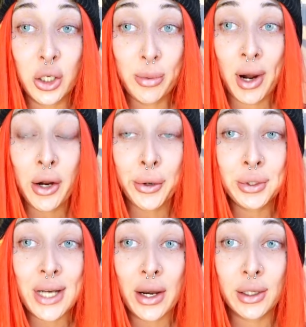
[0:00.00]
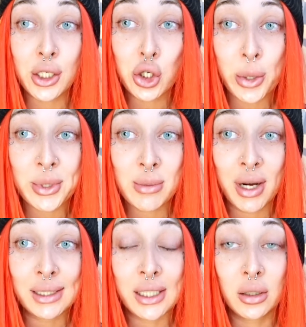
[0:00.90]
coupon code down in the description
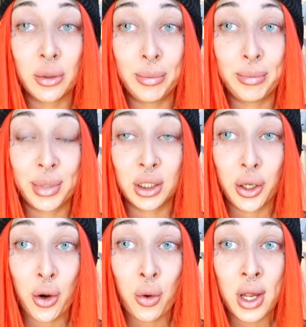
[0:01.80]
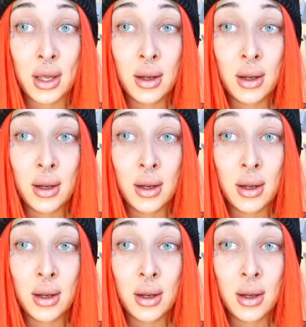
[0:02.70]
box down below.